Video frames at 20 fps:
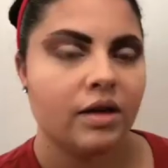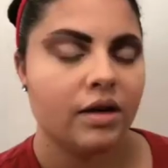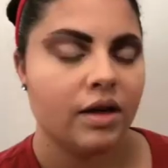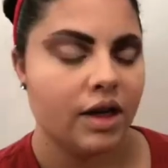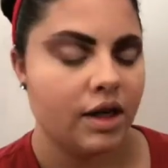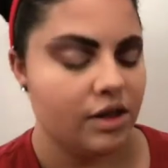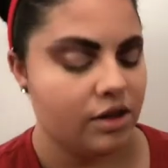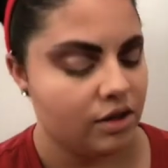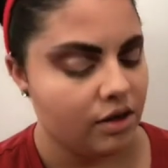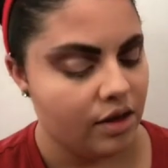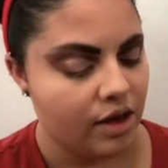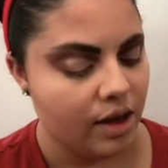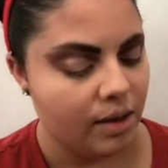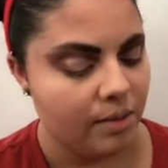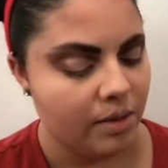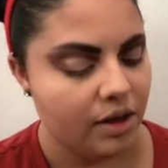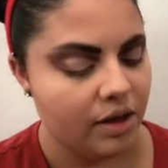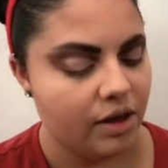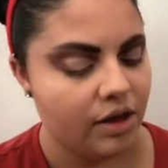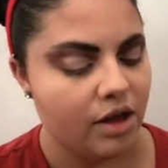Okay, so now
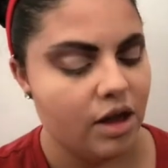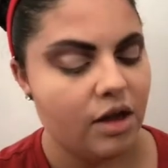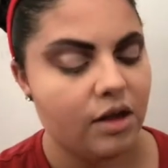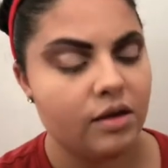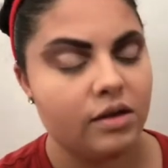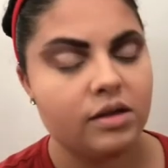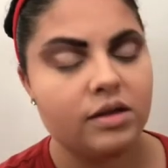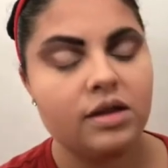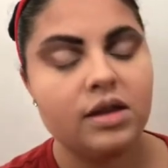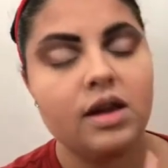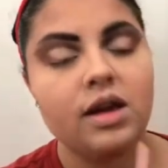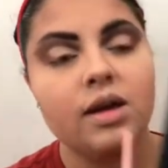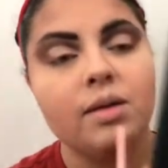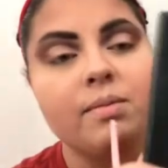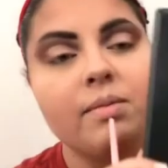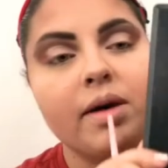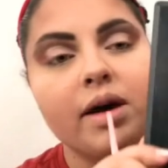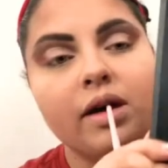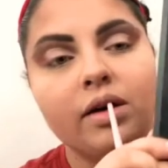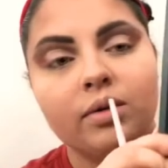I'm gonna use the
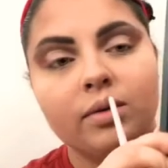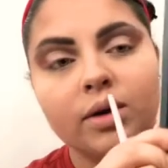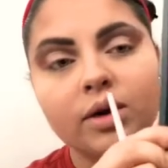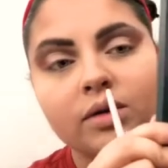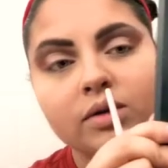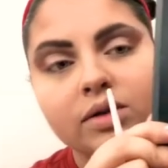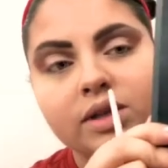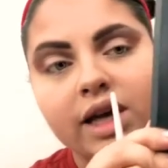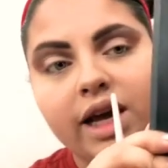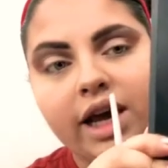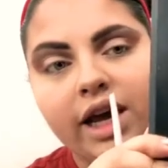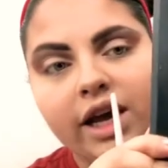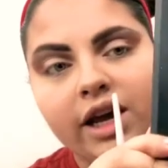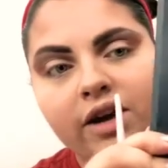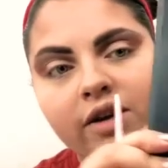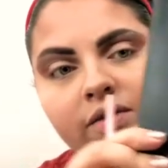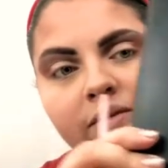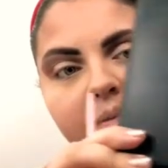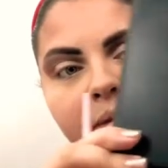Melrose Ave